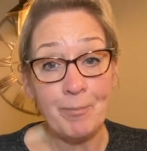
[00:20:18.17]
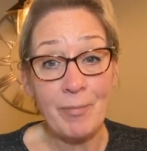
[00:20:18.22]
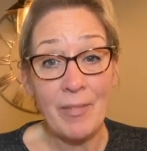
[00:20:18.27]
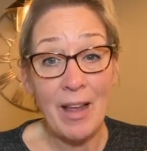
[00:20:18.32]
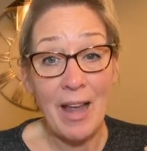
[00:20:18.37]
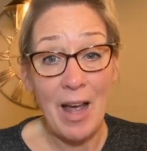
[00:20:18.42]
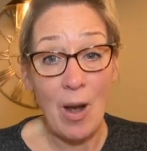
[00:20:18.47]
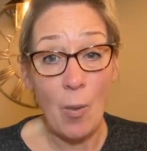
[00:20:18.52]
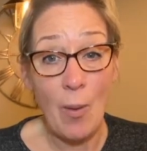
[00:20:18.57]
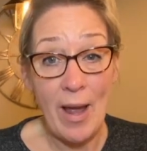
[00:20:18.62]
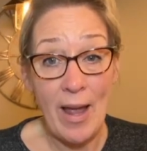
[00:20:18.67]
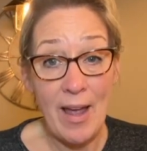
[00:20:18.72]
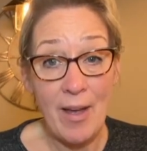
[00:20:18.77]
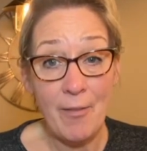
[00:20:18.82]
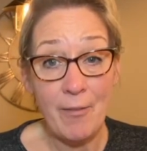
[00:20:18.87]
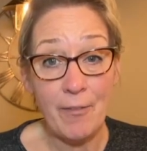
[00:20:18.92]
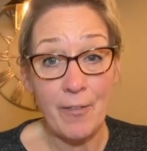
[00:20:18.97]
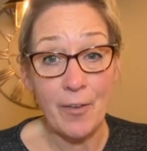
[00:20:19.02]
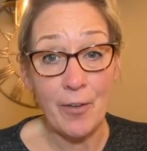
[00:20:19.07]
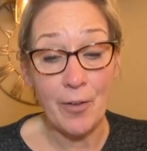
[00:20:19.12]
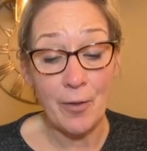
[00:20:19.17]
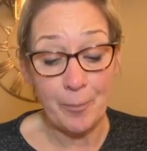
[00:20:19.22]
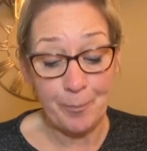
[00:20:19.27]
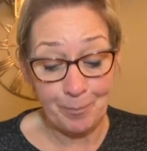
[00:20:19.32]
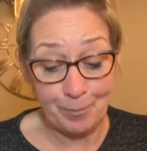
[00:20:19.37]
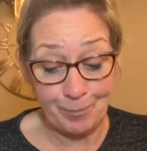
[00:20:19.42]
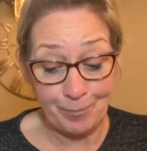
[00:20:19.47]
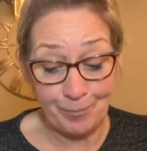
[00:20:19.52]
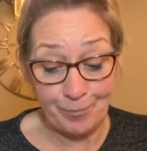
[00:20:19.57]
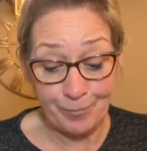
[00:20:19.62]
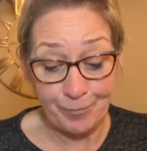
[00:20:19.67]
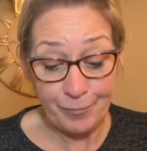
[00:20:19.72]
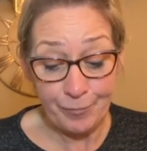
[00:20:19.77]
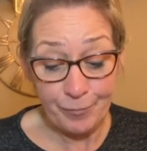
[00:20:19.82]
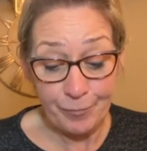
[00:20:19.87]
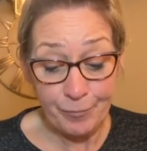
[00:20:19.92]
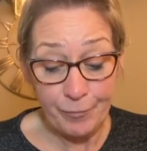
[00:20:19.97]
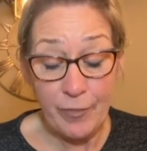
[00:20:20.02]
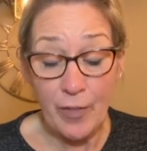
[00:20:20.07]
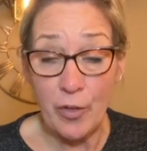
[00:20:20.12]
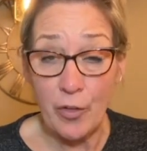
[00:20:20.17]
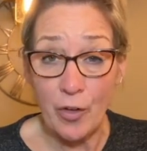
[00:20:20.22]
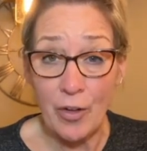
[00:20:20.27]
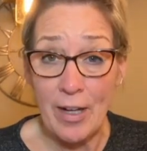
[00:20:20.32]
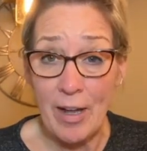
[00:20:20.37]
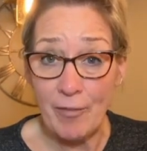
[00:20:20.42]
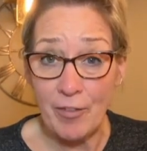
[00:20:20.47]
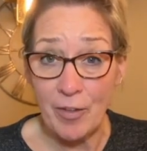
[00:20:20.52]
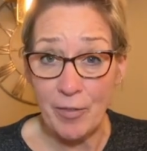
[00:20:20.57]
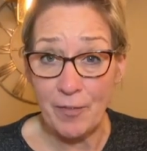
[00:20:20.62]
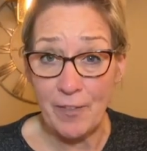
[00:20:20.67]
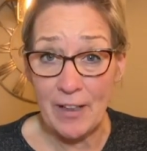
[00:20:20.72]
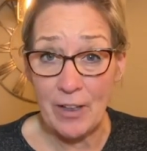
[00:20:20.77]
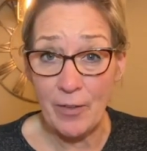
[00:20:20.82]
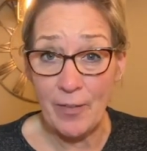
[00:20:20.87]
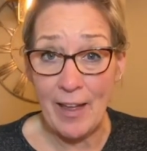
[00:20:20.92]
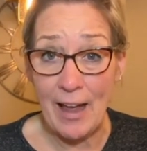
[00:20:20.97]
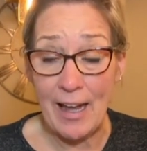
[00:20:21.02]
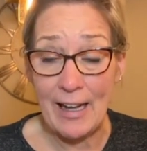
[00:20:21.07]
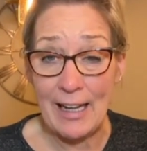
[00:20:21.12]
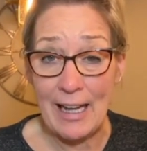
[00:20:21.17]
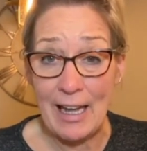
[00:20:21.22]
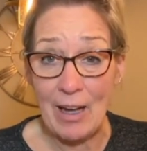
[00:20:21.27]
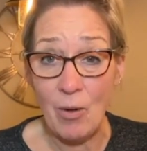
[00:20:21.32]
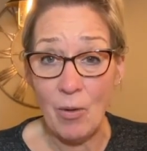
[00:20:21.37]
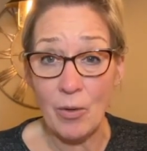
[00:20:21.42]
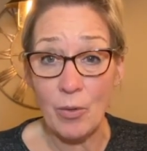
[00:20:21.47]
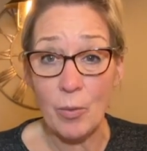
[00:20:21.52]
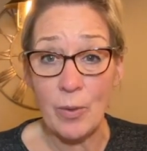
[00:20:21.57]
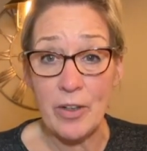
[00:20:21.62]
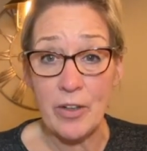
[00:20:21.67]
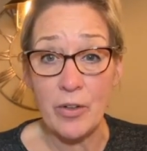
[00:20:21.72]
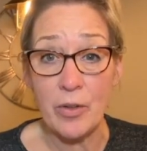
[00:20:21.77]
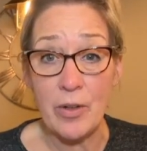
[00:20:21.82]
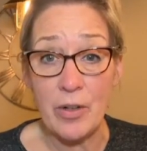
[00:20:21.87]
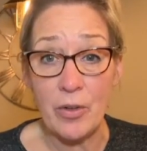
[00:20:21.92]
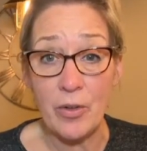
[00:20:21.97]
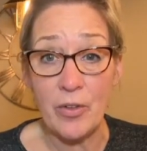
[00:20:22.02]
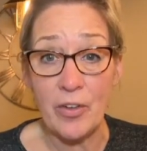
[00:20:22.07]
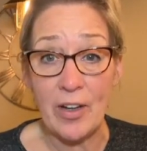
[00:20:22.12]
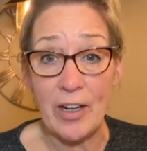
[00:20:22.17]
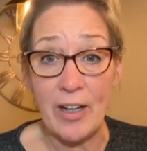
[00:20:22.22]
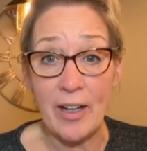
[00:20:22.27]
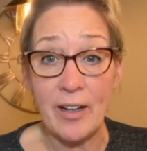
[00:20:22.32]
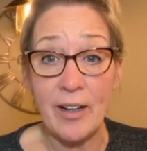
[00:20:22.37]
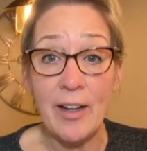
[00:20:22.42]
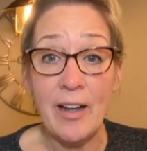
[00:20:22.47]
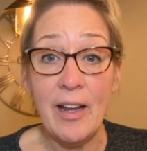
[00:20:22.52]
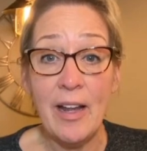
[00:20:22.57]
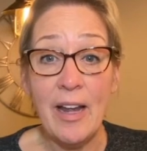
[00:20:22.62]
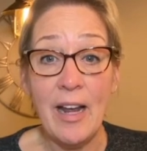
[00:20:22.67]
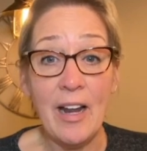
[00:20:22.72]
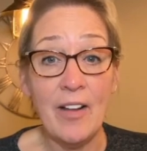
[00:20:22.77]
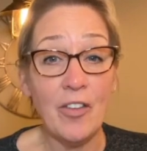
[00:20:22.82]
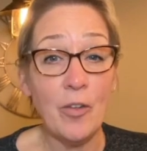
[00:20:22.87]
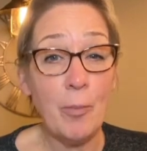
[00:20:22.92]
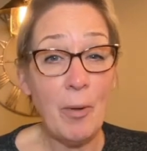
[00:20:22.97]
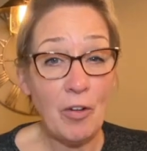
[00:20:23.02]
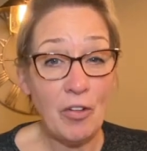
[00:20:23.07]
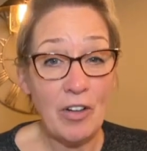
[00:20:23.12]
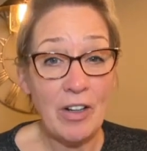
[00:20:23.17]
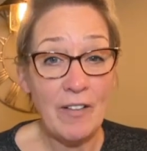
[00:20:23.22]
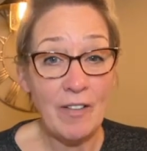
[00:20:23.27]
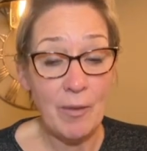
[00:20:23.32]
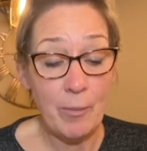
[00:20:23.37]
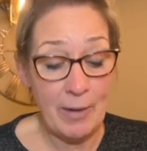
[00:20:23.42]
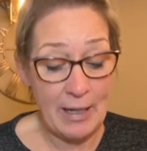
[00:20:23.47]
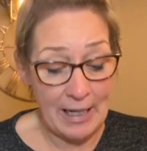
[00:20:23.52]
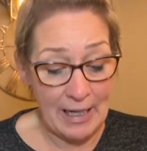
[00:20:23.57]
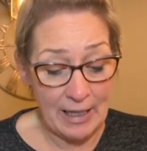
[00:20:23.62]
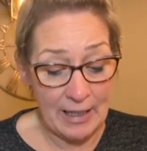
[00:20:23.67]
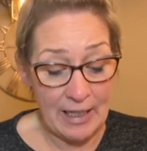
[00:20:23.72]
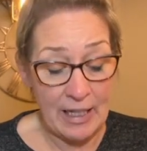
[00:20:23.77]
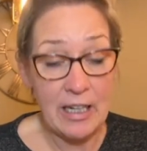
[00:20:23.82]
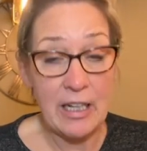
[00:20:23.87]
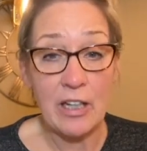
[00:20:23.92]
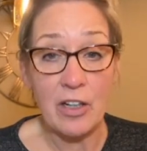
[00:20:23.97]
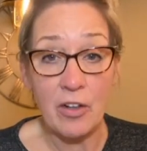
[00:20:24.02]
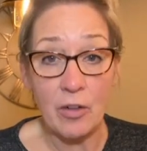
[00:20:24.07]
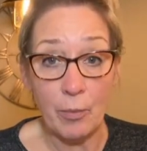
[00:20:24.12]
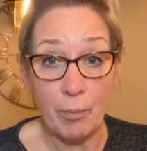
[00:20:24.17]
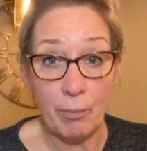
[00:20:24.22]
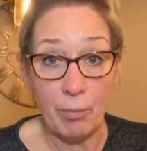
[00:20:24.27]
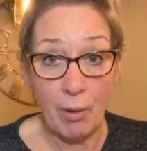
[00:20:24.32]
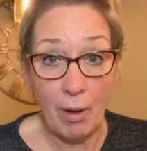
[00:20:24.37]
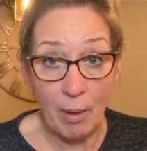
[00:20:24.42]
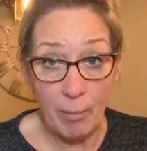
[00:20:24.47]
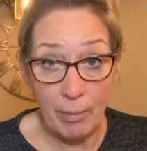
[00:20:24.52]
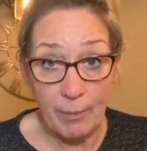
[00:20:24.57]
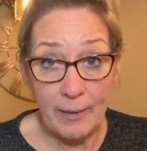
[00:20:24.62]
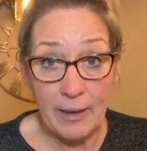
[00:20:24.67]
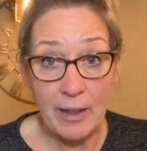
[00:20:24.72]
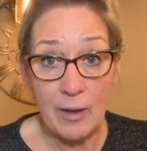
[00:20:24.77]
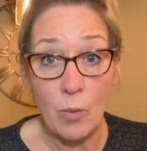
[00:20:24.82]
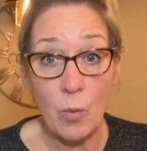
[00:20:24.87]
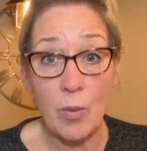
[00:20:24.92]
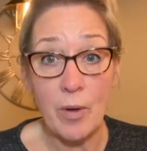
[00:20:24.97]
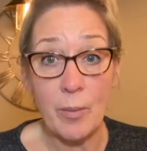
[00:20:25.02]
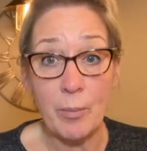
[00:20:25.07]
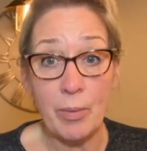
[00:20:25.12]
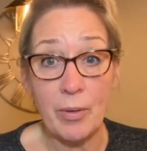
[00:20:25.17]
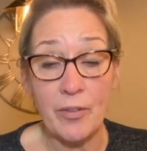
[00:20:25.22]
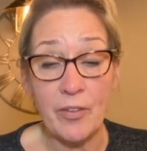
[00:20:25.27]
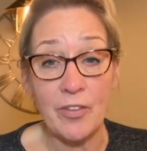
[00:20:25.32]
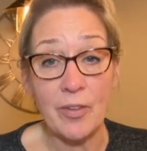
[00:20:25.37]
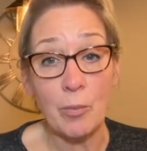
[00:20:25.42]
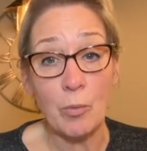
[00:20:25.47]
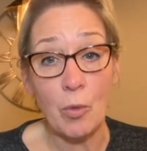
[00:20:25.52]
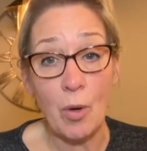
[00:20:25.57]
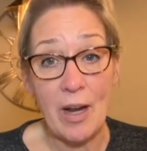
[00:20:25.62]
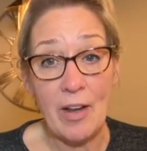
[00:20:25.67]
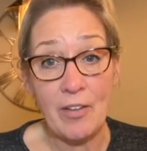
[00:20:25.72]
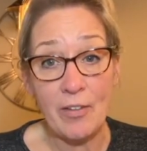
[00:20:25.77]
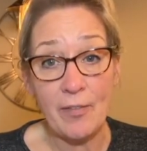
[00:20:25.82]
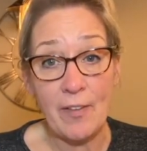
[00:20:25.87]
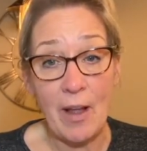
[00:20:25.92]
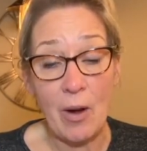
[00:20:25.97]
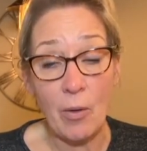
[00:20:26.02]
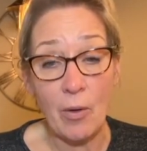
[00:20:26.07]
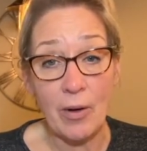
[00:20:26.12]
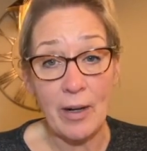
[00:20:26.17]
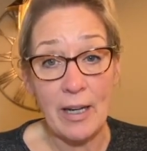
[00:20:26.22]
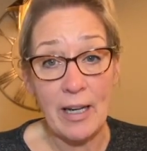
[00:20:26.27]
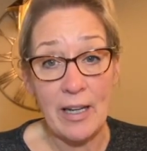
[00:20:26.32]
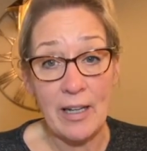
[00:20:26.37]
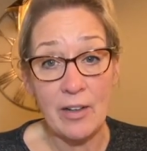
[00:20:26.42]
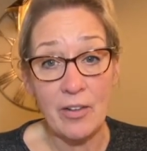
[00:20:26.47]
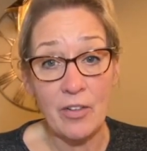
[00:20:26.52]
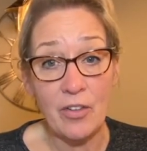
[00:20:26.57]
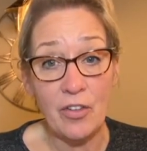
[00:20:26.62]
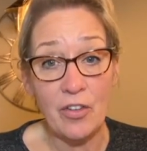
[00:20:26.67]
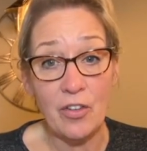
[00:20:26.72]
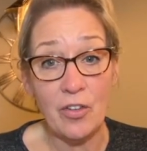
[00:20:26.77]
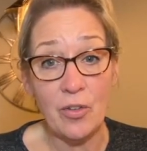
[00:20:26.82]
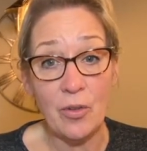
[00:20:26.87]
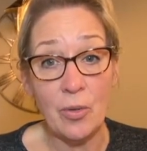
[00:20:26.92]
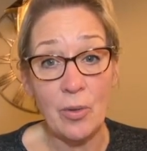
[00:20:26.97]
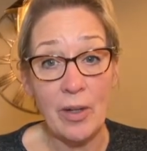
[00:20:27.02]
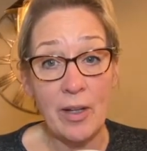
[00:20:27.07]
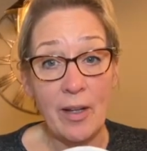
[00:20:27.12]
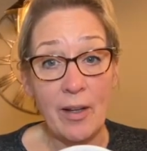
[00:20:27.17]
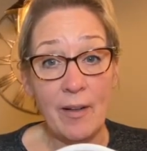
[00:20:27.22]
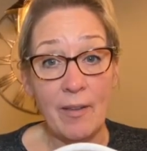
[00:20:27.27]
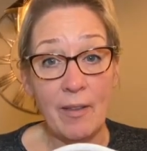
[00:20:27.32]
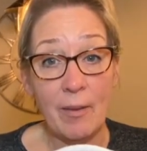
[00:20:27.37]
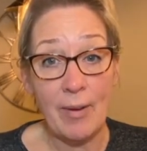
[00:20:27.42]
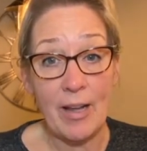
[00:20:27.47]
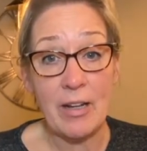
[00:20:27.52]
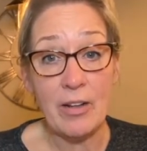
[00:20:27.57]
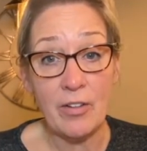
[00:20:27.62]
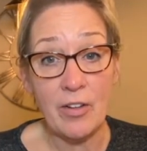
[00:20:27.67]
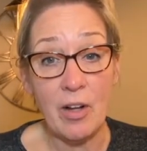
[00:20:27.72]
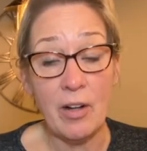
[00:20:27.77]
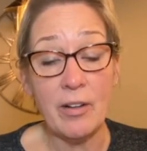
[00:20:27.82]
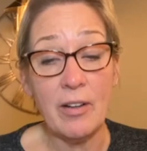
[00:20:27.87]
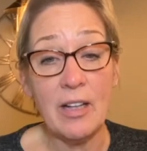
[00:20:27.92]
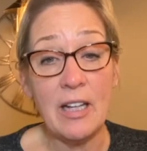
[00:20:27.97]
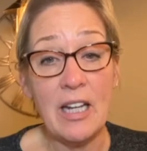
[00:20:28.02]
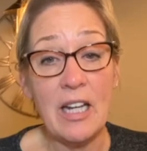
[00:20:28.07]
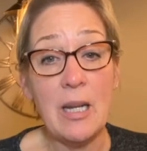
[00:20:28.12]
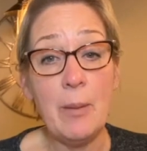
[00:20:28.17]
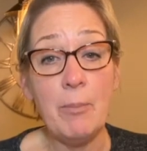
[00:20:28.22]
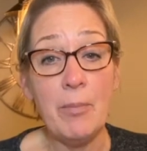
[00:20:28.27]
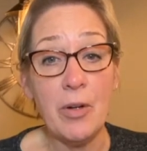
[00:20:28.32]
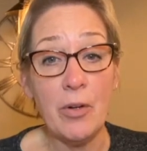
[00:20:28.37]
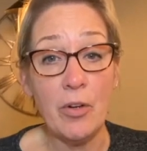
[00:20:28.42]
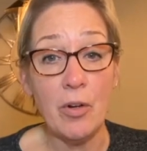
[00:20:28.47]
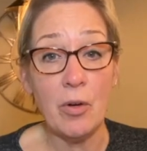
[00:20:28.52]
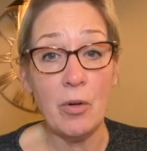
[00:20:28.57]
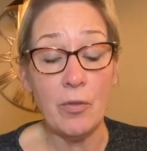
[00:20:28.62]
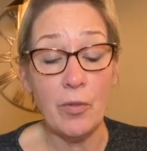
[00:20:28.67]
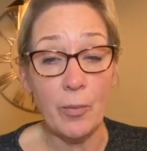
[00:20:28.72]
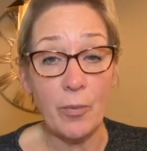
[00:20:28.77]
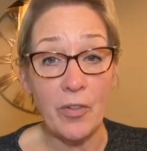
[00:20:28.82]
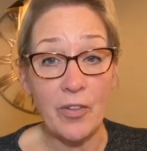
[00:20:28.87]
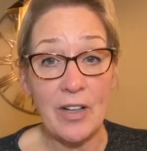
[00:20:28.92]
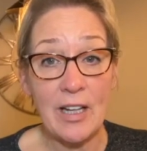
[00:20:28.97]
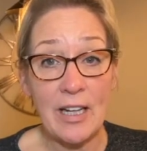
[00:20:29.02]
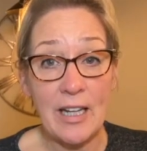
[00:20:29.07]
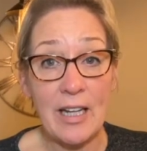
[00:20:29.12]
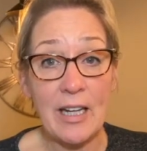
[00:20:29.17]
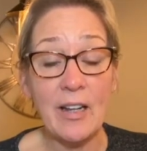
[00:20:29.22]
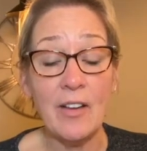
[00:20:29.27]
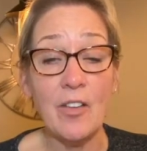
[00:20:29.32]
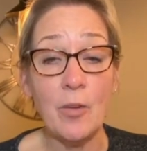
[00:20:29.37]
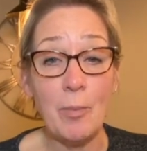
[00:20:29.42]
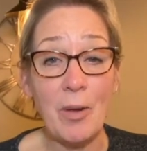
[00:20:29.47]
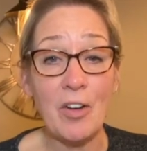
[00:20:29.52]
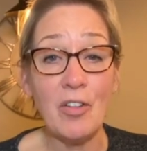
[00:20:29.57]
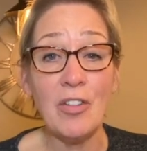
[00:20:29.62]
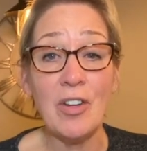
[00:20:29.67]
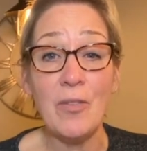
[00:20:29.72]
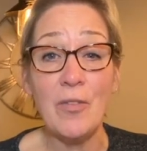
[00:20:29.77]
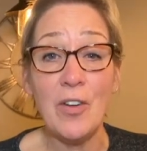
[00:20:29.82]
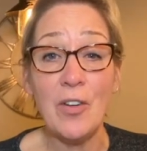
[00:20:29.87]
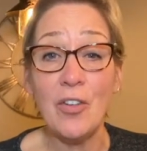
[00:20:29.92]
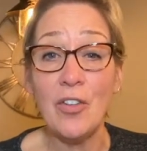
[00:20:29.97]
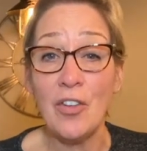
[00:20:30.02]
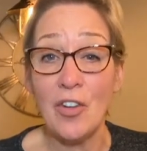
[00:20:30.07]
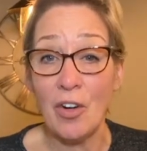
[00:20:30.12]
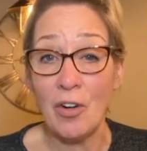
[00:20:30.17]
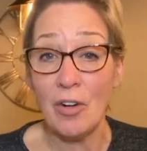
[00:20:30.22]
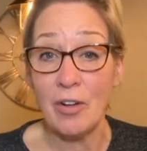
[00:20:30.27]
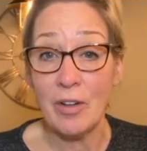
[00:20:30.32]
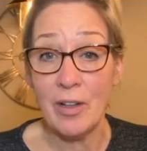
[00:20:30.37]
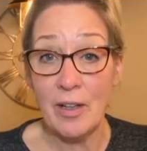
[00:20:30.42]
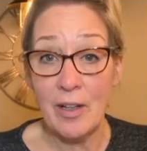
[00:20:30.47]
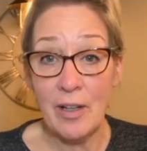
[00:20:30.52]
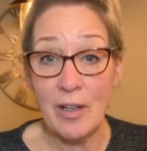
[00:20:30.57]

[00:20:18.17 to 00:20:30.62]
However, you're gonna have to figure that out when you're using it, especially at the beginning. You're probably gonna wanna put some rice flour into the banneton to keep your dough from sticking, especially if you start